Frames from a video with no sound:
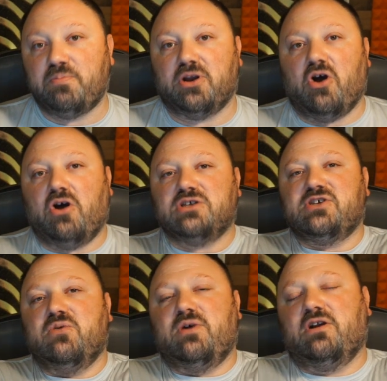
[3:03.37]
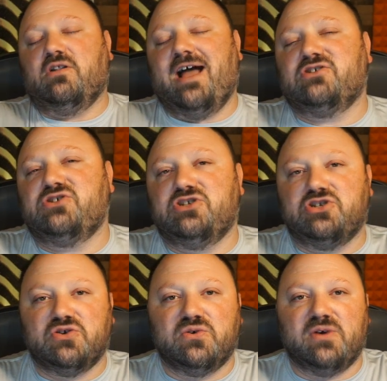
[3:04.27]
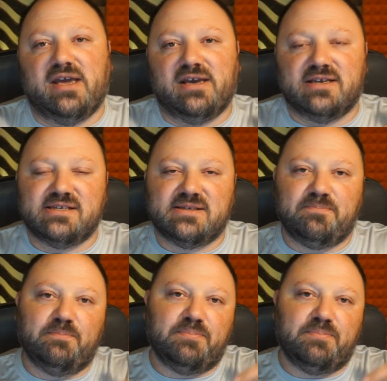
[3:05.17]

But also, what it allows you to do is